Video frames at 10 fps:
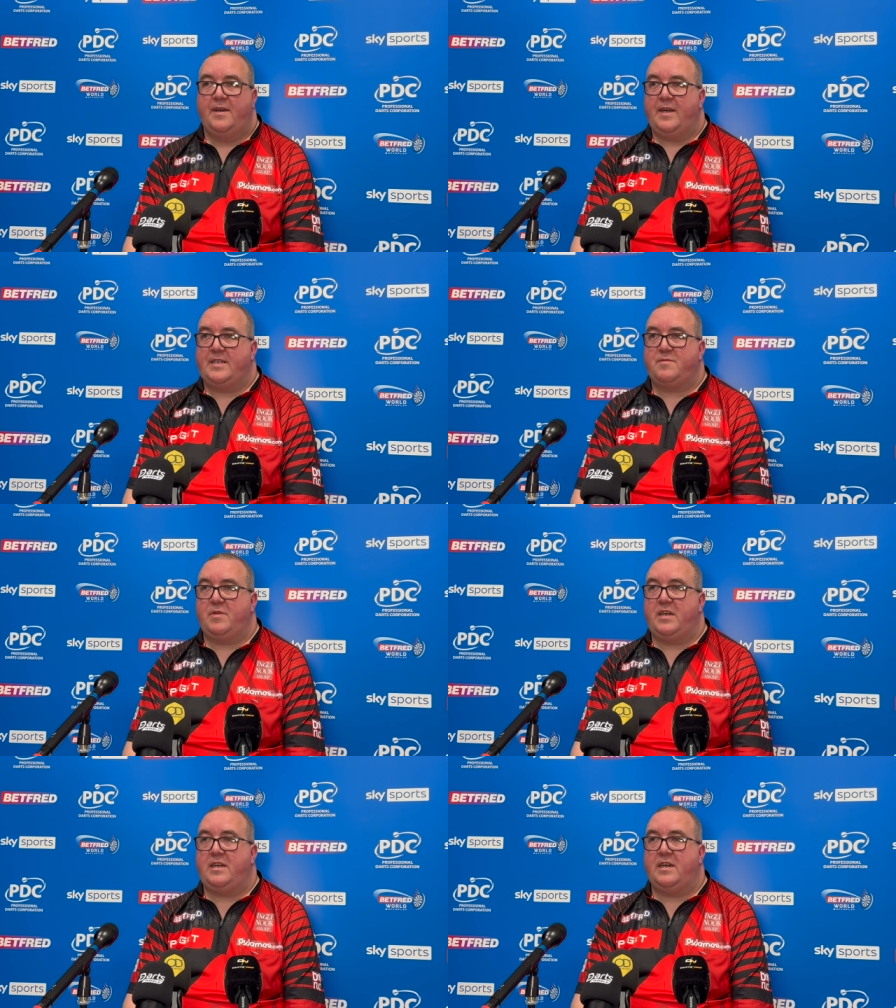It's
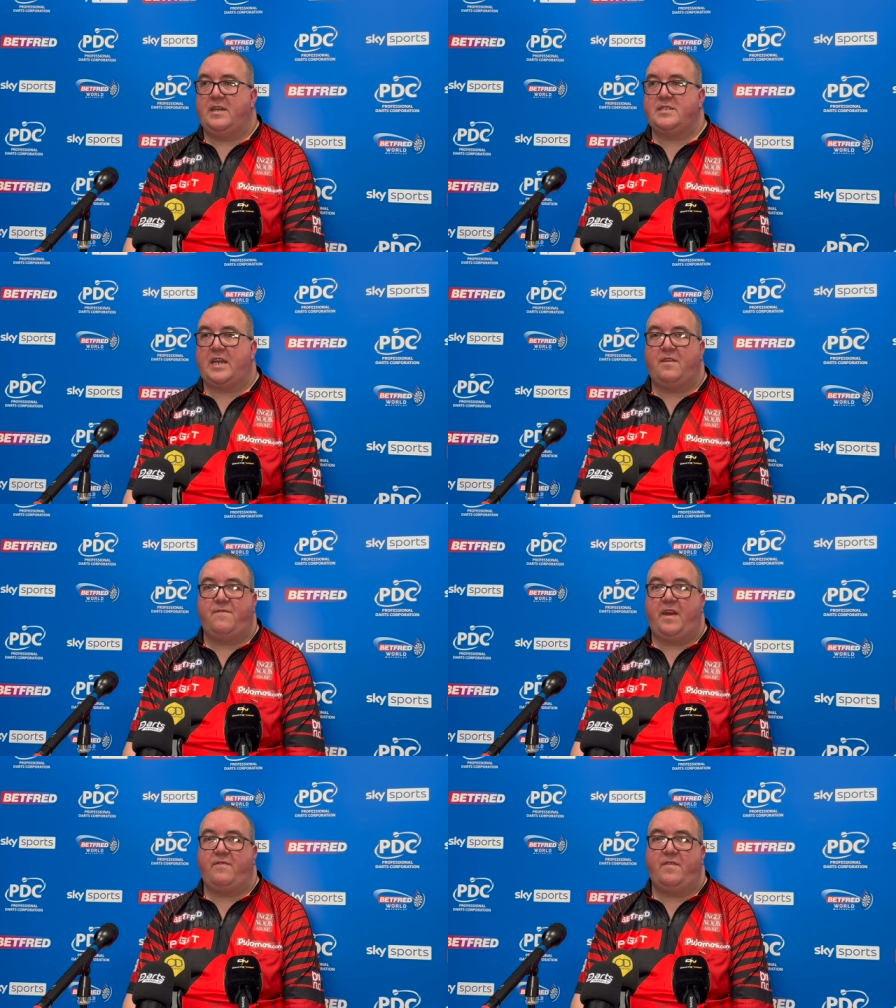my second
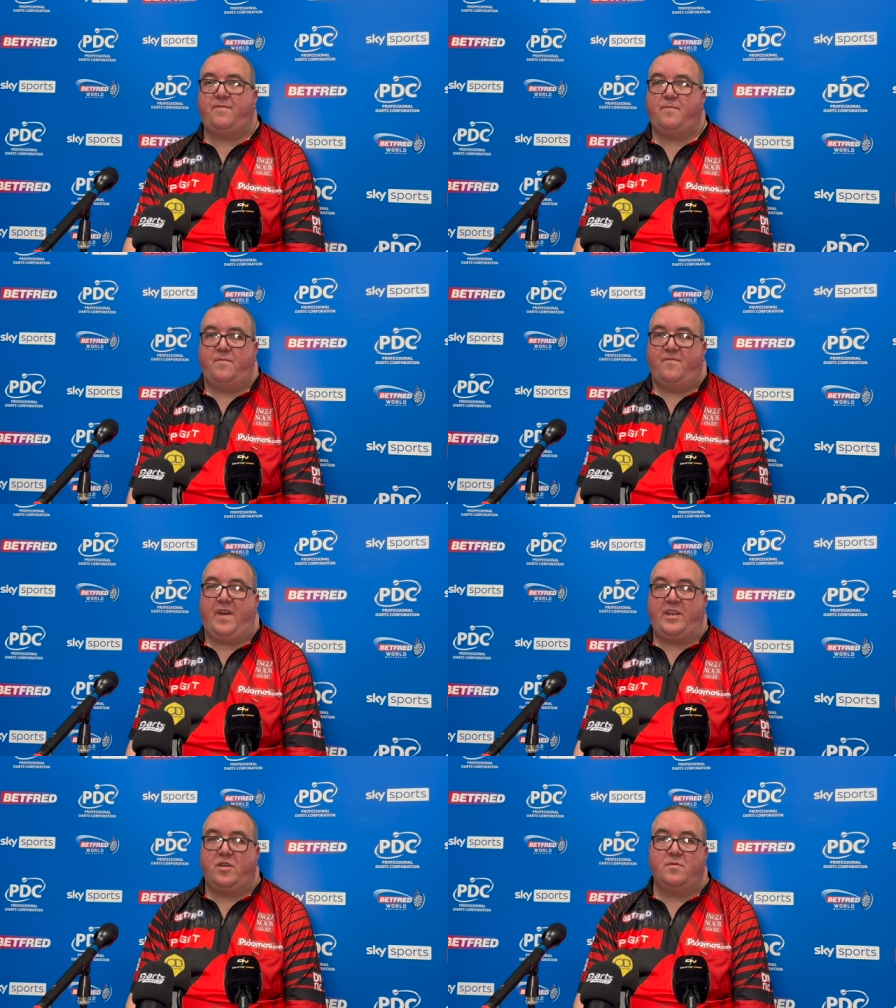favourite
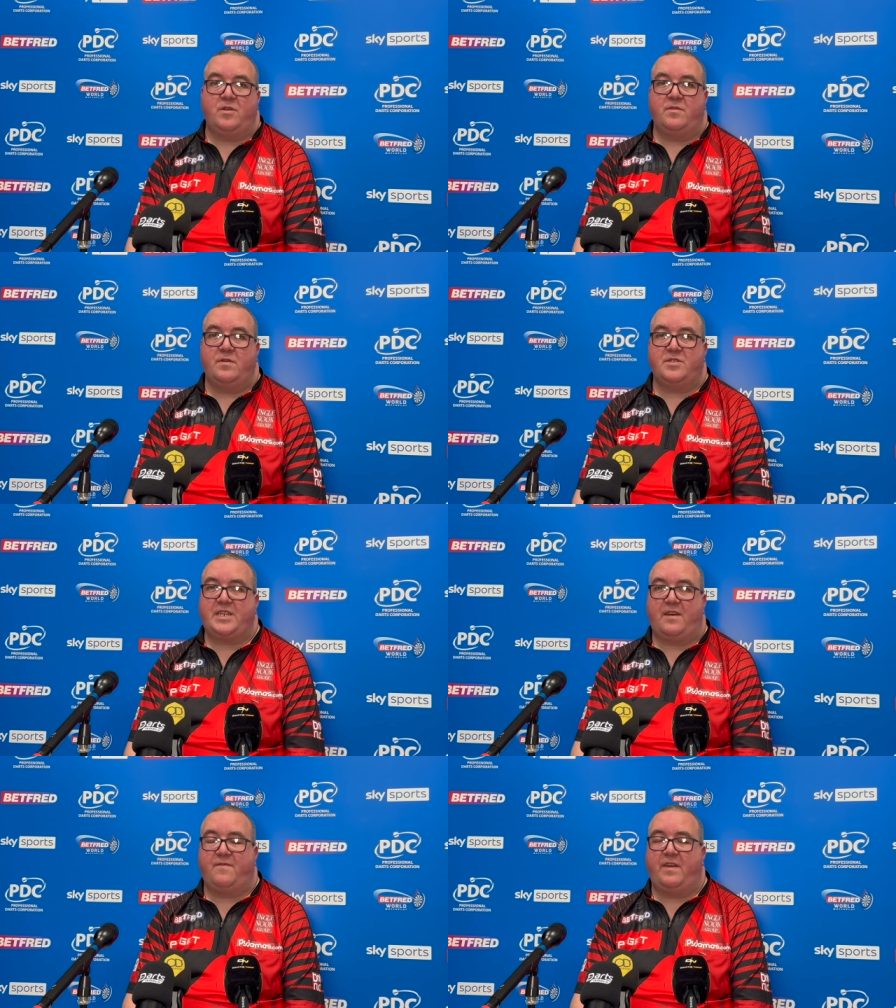venue and
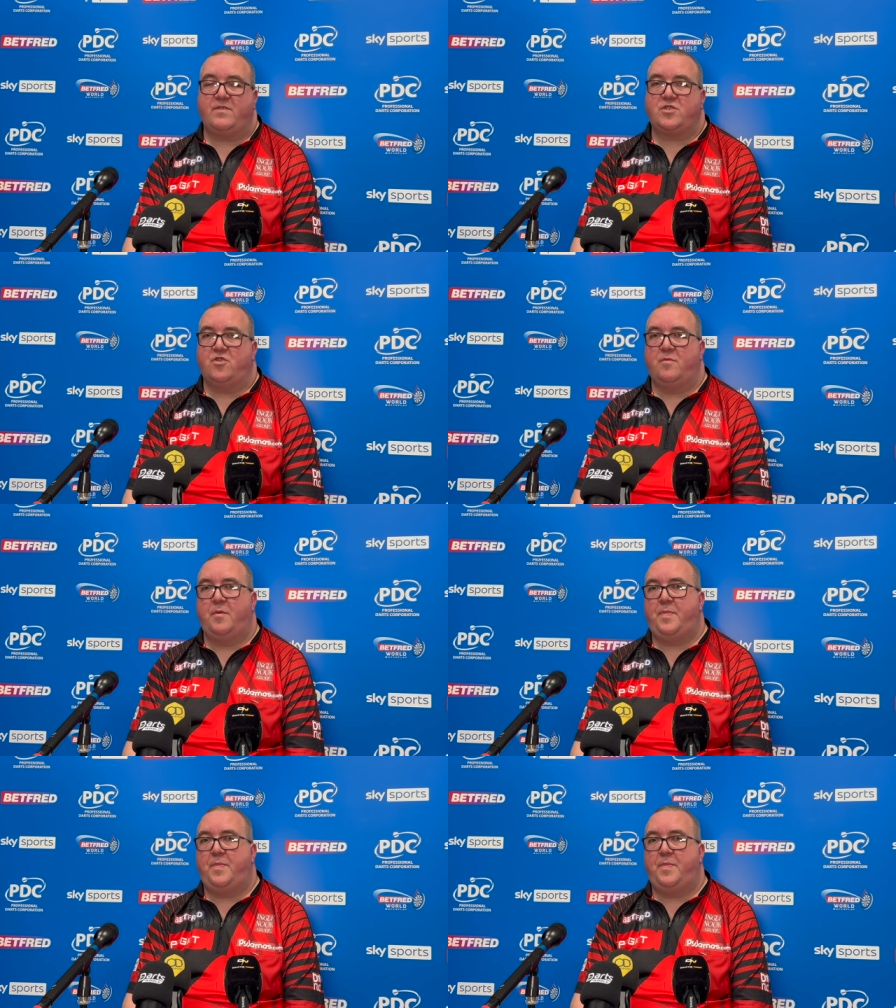second favourite tournament